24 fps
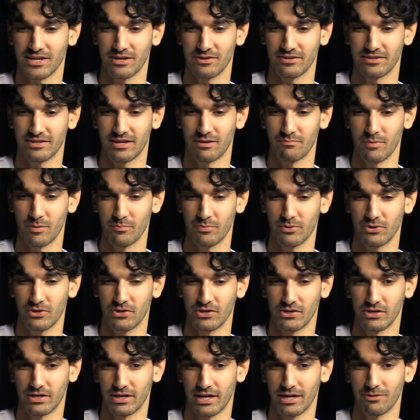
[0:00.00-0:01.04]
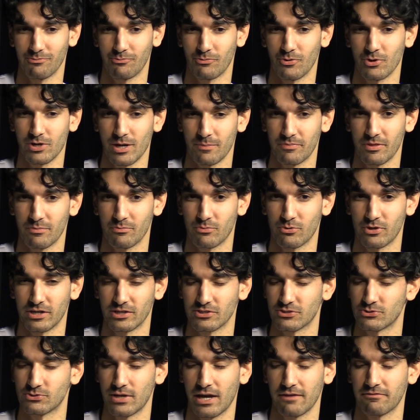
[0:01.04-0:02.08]
I, I remember I woke up the morning
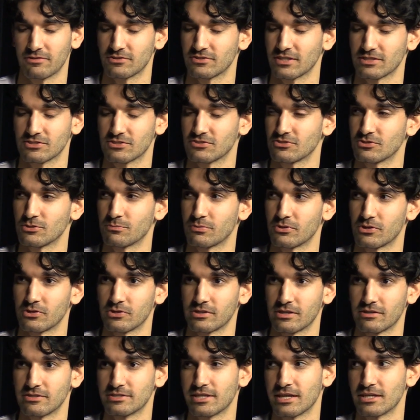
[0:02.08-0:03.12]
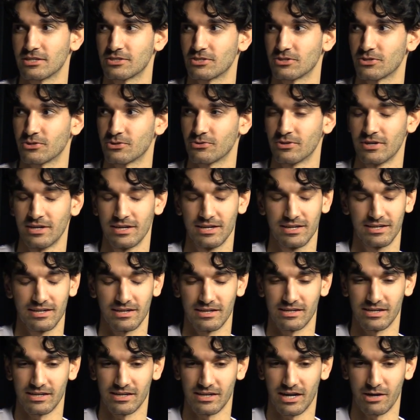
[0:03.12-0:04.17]
because the draft is like super early in day yeah. two.
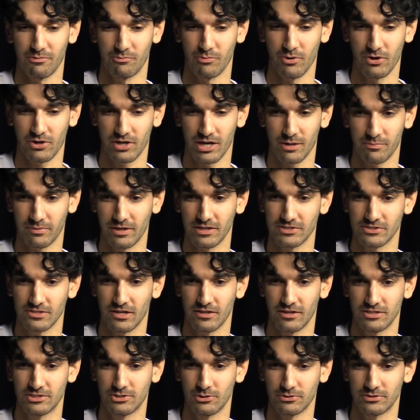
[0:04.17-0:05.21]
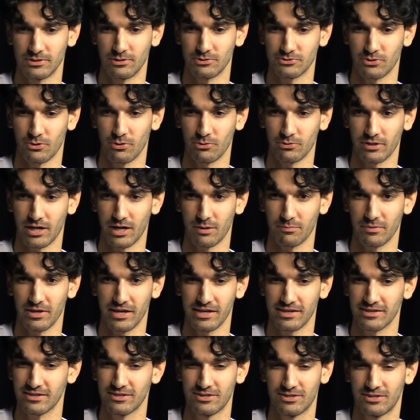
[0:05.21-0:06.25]
Uh, I woke up and I saw they took Nils Hogland. I'm
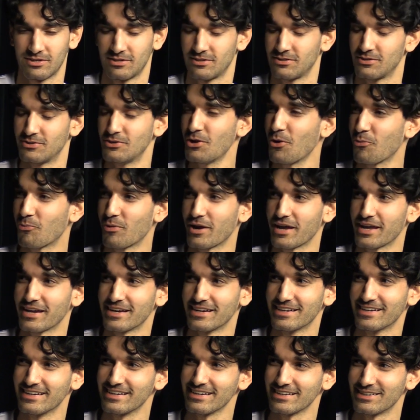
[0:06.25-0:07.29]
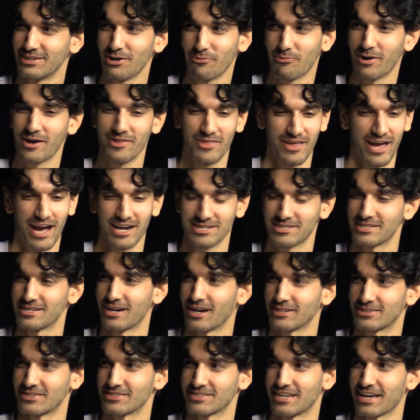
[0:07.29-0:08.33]
like, no way, no way they actually
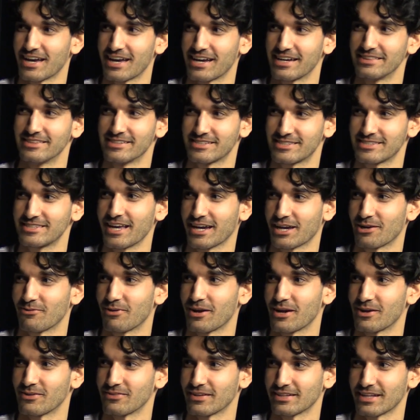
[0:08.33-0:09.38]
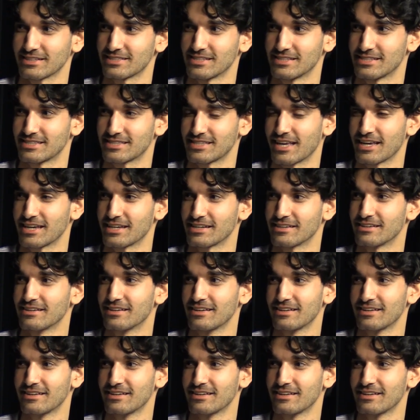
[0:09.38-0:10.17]
got this guy in the second round. Like that's insane.